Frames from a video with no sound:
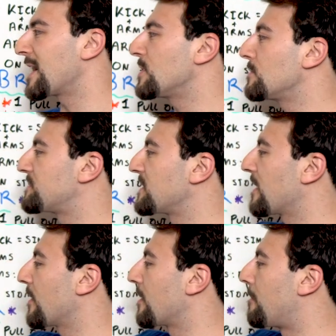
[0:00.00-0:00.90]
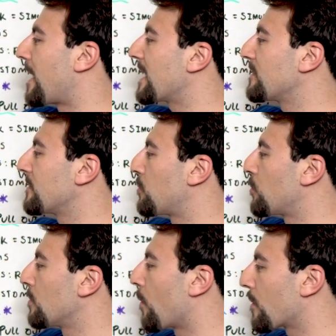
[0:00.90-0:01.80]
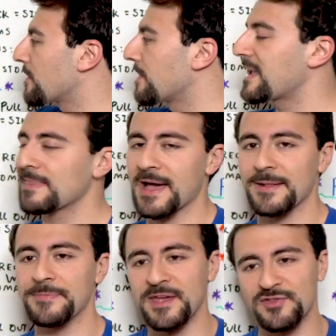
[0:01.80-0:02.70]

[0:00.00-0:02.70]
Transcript: not using the bottom of the pool or the lane line